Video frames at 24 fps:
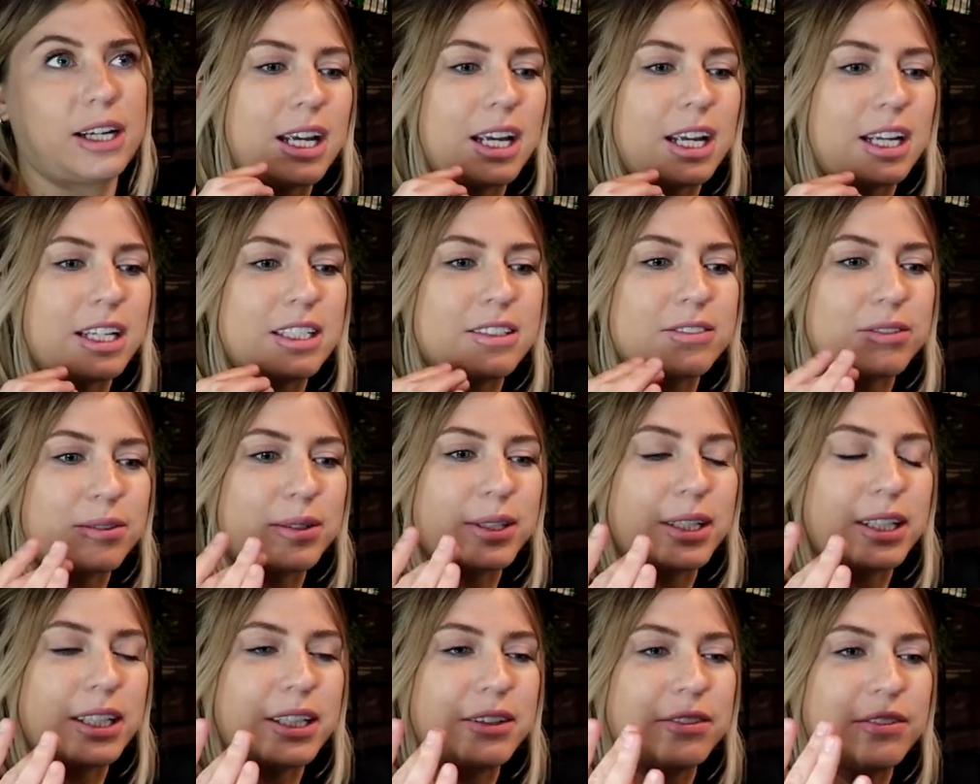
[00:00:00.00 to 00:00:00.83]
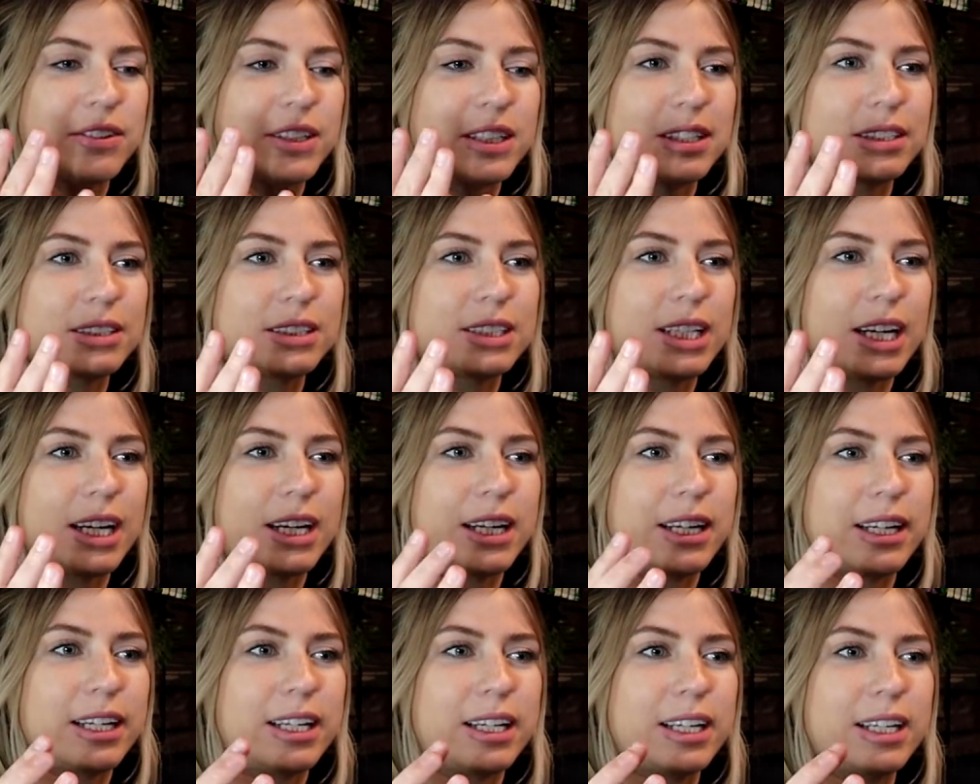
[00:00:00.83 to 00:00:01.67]
It really feels
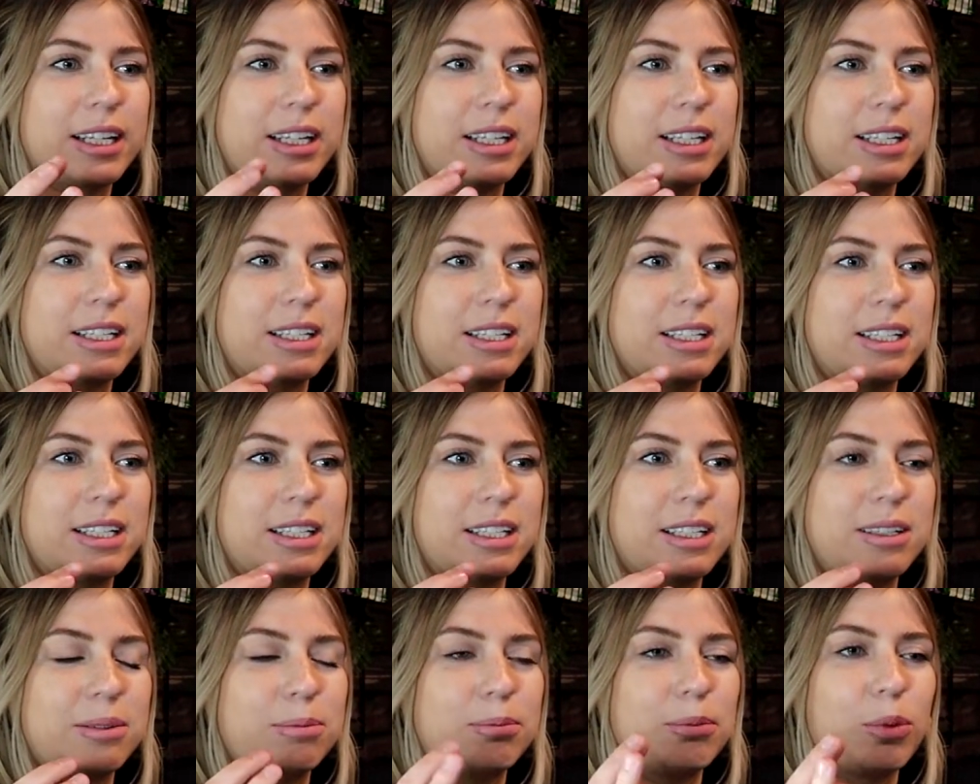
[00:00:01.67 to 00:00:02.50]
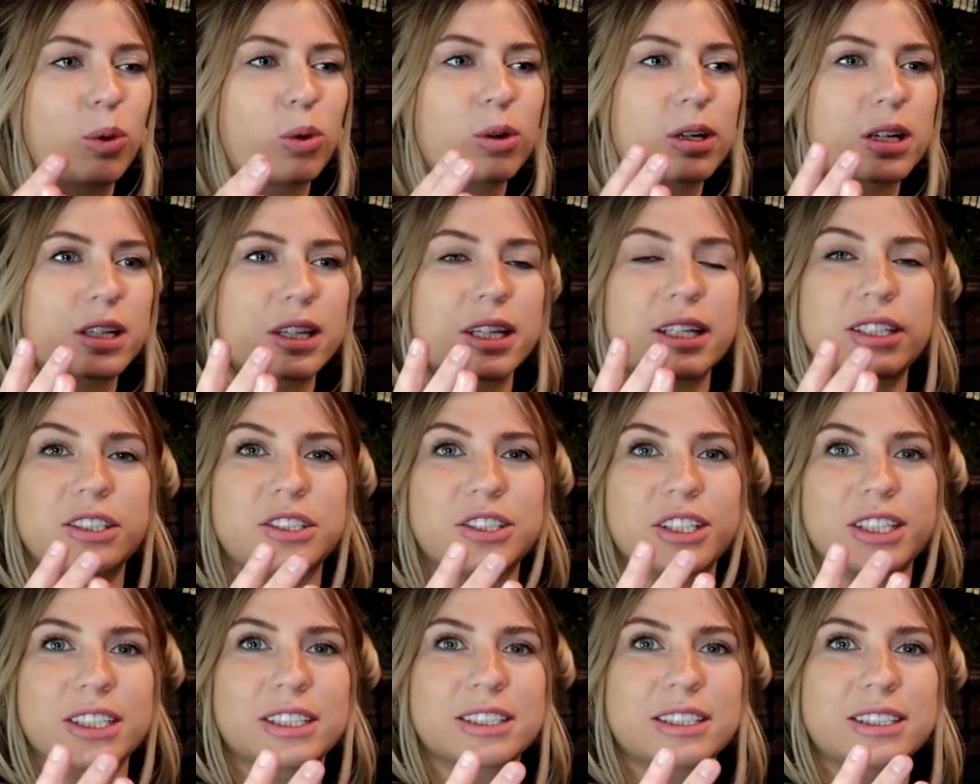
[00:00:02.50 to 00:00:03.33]
like more than
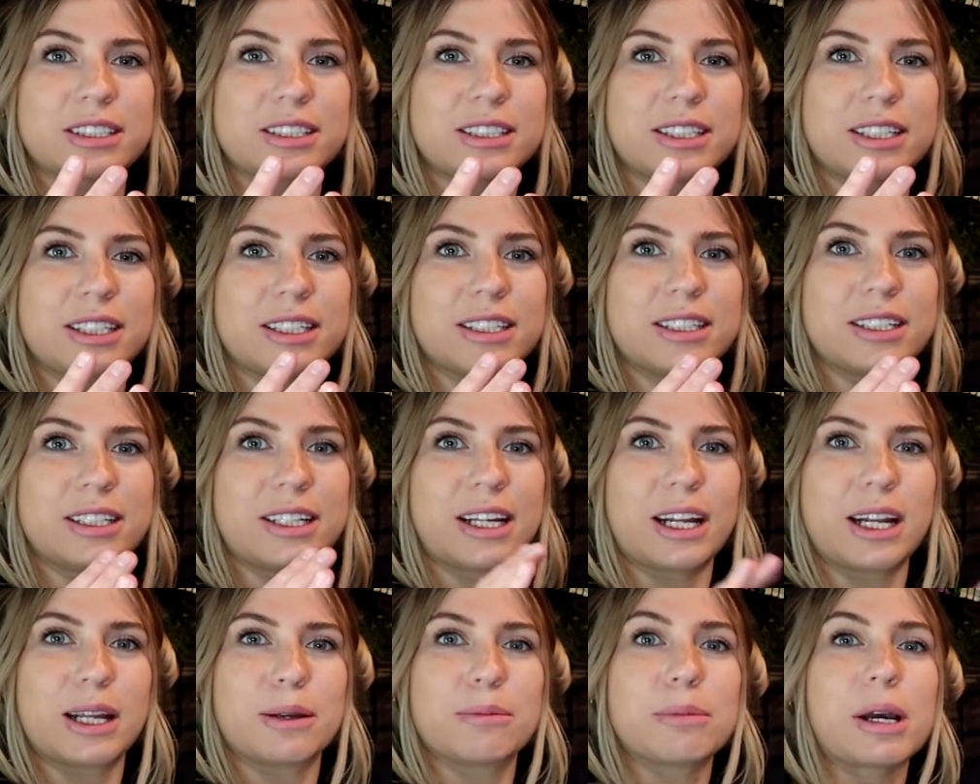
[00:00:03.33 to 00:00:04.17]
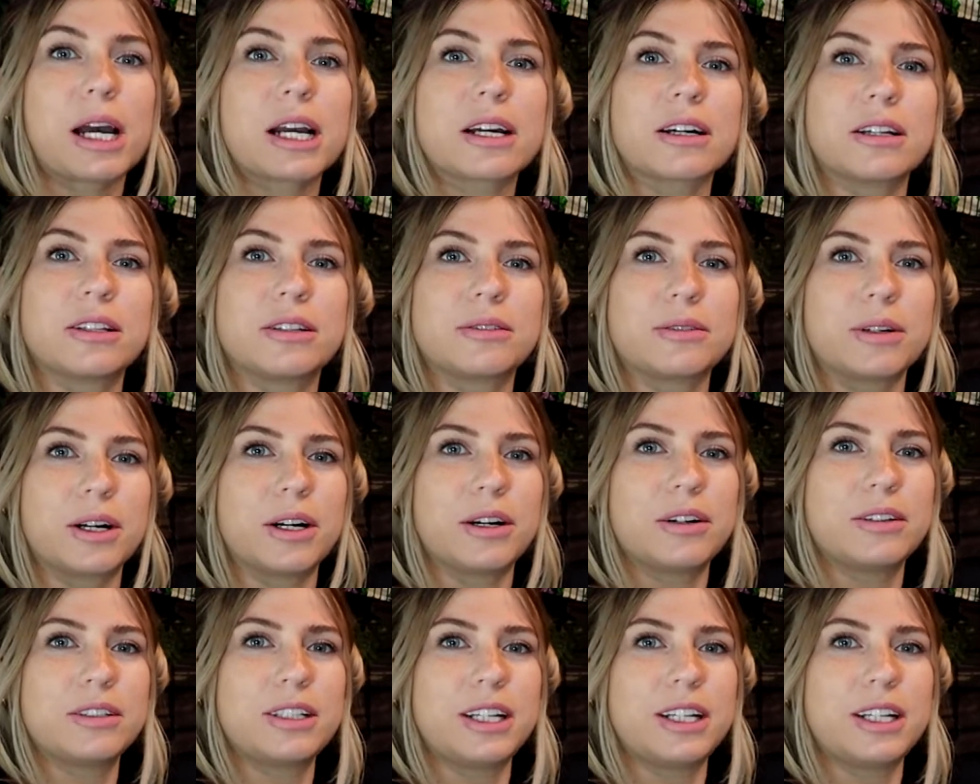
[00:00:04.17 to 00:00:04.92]
just getting back on the road.